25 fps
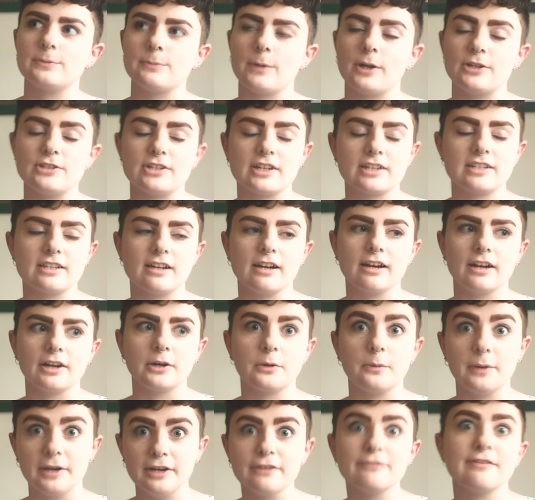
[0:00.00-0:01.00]
project are
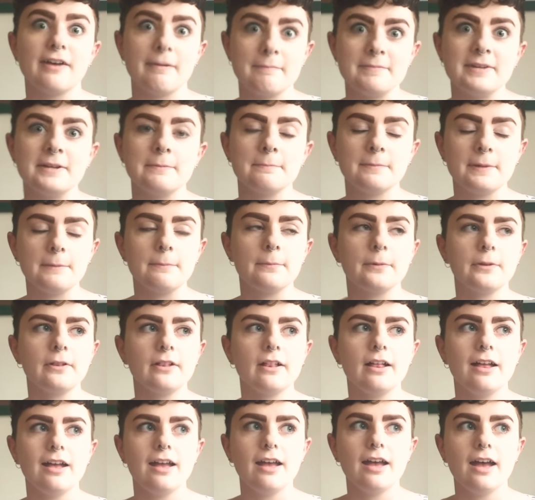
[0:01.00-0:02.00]
queer feminine people
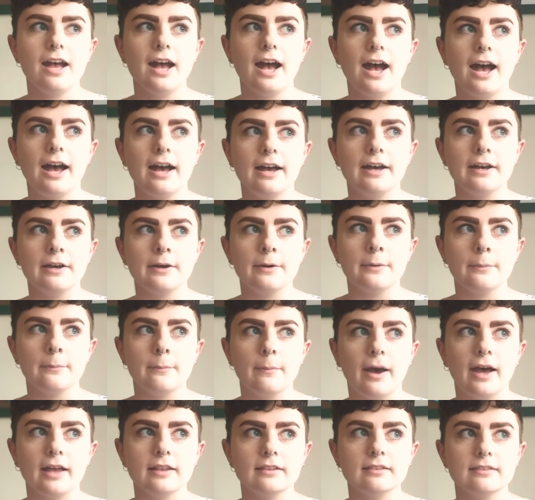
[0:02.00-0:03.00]
mm-hmm.
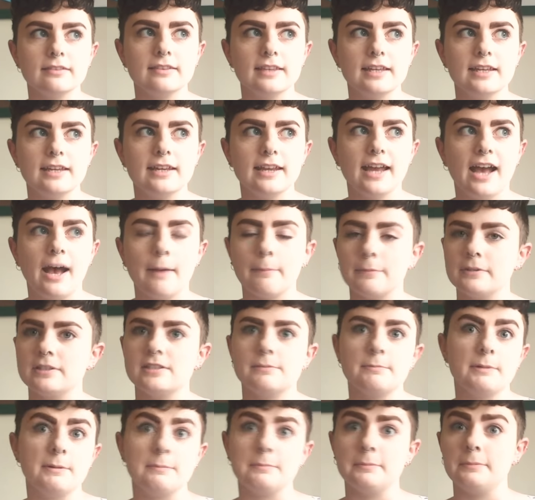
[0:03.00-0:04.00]
um, and they happen
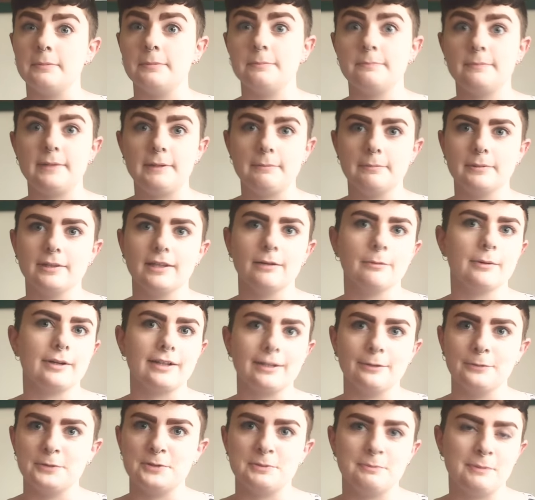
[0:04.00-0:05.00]
to be people that were
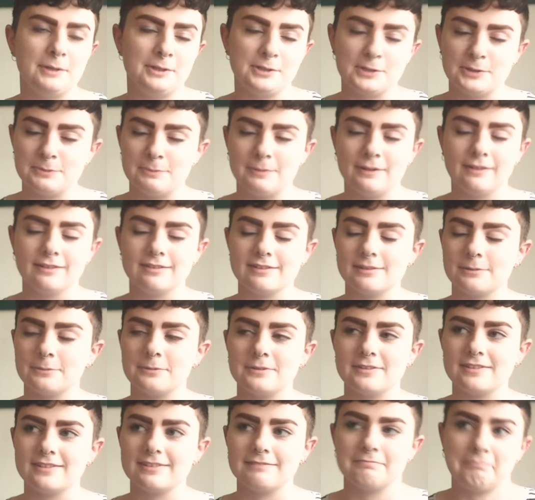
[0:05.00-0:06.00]
close to me just because it
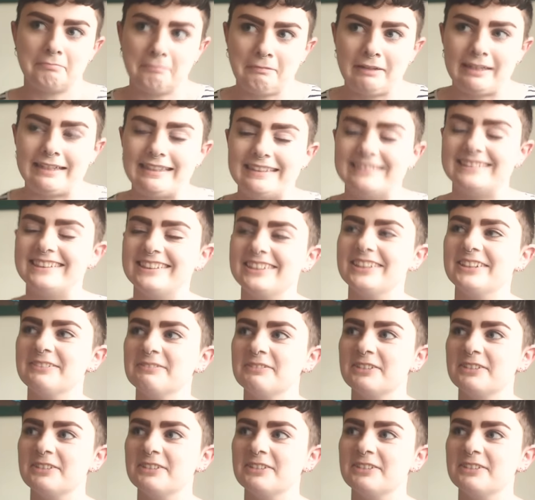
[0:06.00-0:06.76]
was easier.